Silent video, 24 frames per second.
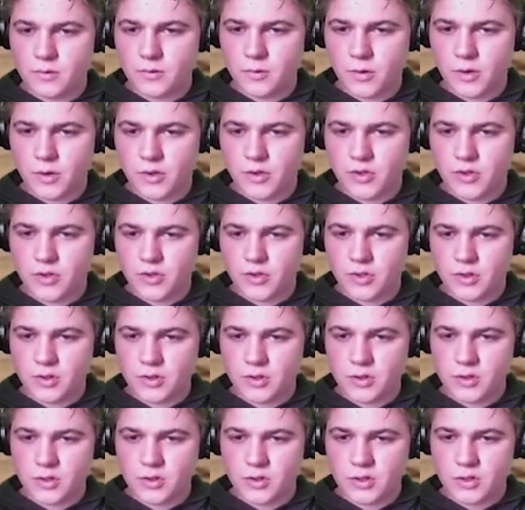which
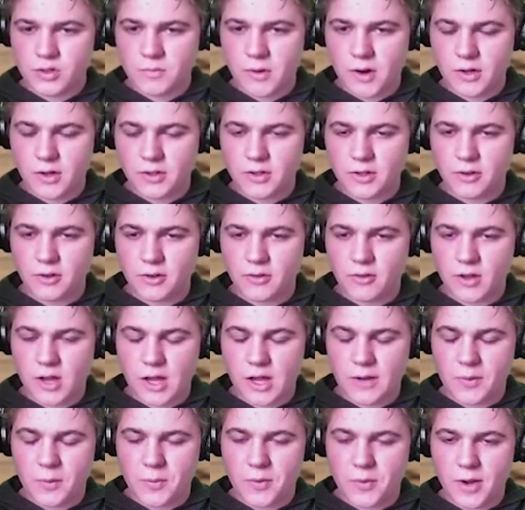Sparked does
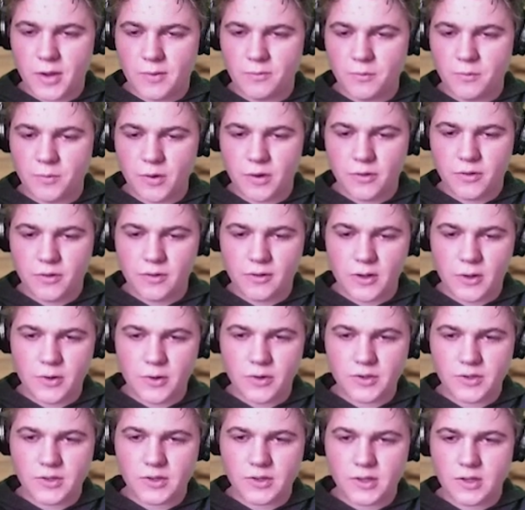not have a problem with.
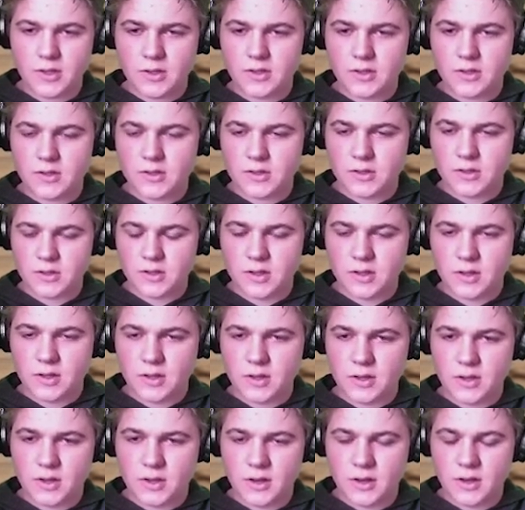Lotus is
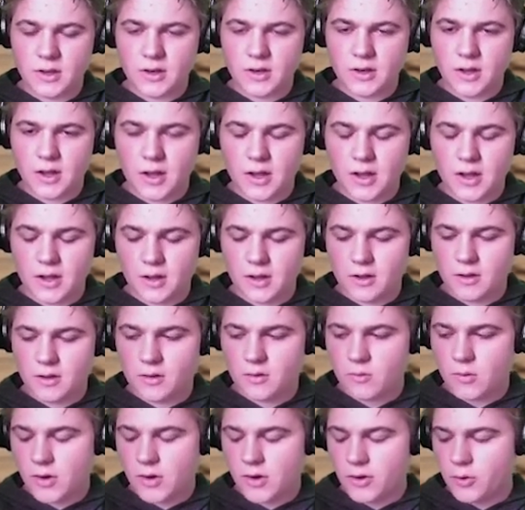in a,
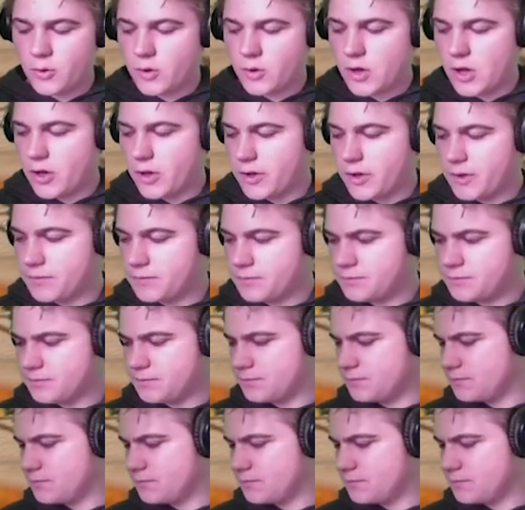what did you call it?